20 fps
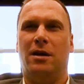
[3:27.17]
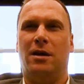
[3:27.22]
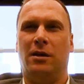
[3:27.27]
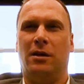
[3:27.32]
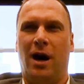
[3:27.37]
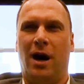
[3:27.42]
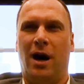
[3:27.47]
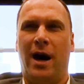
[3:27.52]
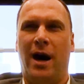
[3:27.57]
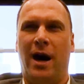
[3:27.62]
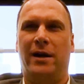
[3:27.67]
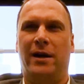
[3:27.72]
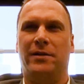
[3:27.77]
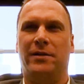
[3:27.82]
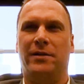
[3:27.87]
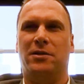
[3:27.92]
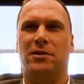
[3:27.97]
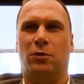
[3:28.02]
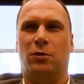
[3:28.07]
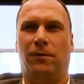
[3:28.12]

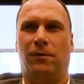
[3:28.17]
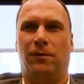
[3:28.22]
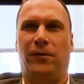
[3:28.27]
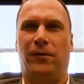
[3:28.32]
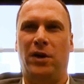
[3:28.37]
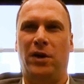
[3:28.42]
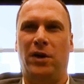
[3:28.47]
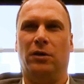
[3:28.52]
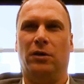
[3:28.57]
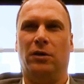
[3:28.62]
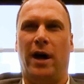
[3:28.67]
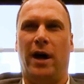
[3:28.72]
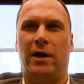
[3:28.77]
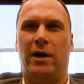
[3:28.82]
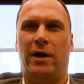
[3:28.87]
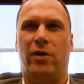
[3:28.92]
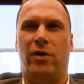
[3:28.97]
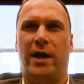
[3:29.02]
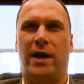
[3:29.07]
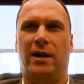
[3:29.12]
clients to feel
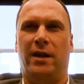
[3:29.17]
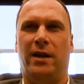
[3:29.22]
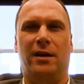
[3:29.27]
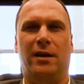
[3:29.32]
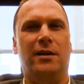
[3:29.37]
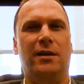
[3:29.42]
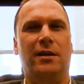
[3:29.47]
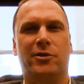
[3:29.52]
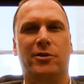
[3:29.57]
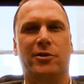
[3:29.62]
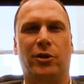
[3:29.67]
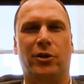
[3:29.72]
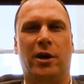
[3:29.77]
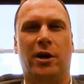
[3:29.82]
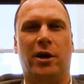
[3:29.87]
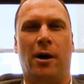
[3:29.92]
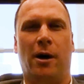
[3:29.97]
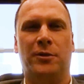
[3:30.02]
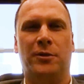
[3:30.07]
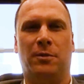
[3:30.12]
like they can easily
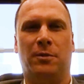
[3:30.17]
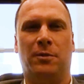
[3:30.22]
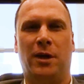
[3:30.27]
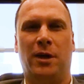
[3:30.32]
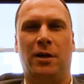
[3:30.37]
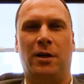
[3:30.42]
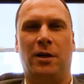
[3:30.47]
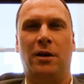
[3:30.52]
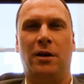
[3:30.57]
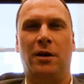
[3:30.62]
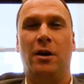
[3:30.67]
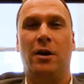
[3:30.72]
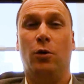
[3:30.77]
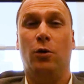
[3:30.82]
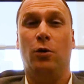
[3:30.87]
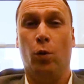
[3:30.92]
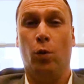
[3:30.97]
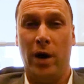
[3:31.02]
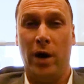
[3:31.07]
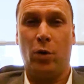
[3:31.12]
come to me
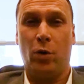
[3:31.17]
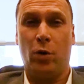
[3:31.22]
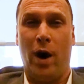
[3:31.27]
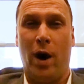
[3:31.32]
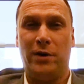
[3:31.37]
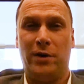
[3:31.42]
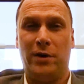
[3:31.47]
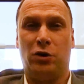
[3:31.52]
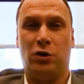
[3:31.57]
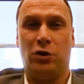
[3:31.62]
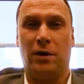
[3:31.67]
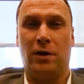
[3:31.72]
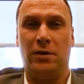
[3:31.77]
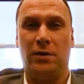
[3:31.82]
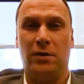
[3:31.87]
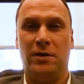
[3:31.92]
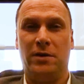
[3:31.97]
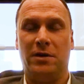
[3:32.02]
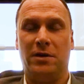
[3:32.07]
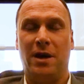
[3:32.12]
with
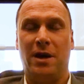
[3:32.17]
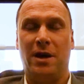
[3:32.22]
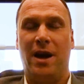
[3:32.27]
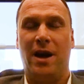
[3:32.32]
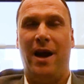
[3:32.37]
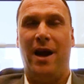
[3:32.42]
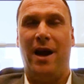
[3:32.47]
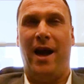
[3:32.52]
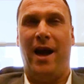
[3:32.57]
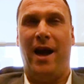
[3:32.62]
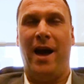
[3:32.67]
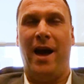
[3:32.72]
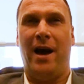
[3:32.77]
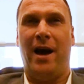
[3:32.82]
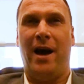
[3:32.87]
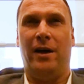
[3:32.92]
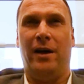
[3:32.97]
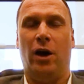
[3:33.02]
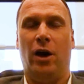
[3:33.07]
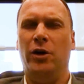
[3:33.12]
questions
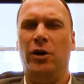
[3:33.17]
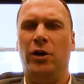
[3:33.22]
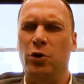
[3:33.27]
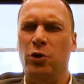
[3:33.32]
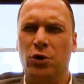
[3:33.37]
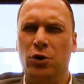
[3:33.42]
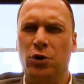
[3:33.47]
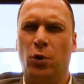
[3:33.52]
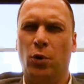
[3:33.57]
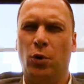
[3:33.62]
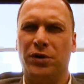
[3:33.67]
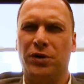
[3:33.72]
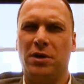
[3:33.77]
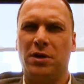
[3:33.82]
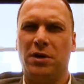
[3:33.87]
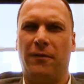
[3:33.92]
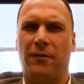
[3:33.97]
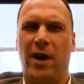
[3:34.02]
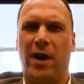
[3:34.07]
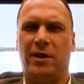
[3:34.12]
and unusual
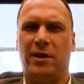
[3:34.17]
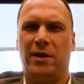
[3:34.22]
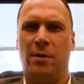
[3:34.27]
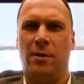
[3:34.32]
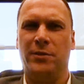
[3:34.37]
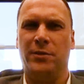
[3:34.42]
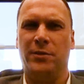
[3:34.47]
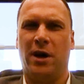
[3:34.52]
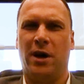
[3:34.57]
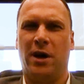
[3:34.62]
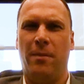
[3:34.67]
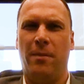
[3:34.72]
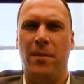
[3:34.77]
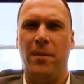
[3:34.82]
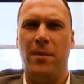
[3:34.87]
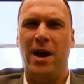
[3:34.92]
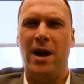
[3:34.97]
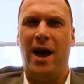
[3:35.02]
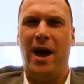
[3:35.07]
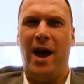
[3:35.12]
stuff that comes
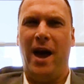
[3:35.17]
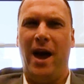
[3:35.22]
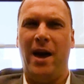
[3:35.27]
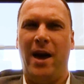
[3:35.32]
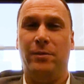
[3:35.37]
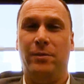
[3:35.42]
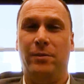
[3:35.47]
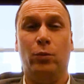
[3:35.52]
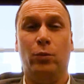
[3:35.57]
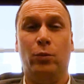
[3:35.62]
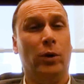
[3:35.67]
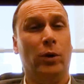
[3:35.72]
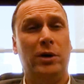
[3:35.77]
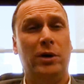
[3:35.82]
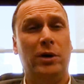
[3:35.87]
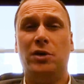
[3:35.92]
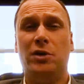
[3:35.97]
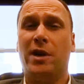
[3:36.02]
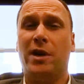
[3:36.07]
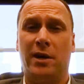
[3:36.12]
up and
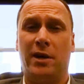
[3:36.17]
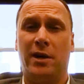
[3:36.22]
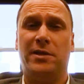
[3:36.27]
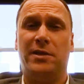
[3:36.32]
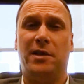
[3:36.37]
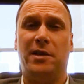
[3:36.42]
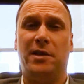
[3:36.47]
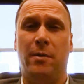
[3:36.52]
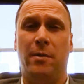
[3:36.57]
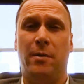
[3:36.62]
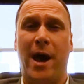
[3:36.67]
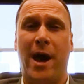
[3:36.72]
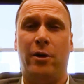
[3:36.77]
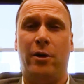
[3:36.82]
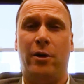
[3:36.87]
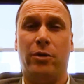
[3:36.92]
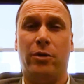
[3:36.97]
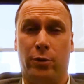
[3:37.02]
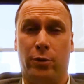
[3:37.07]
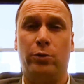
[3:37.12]
really just kind of see the
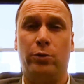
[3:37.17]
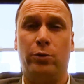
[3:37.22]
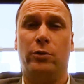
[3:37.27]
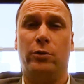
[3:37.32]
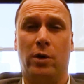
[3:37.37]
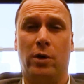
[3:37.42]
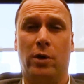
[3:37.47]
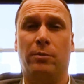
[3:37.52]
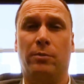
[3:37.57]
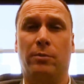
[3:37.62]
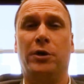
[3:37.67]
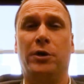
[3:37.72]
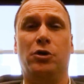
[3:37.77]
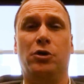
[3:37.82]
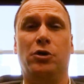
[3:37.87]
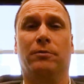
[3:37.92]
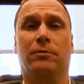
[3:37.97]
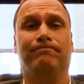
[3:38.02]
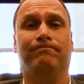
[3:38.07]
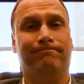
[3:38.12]
matter through to
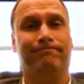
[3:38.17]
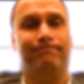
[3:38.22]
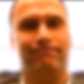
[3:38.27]
completion.